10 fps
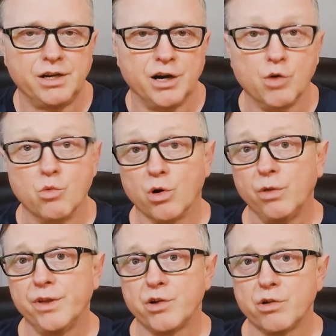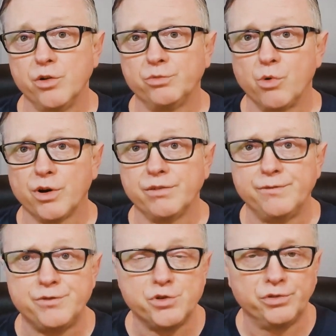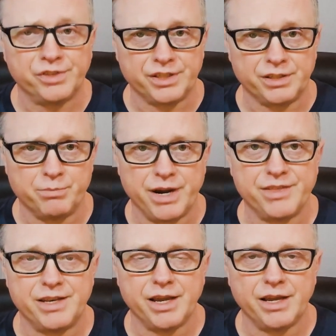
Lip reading: A world that grows more confusing by the day,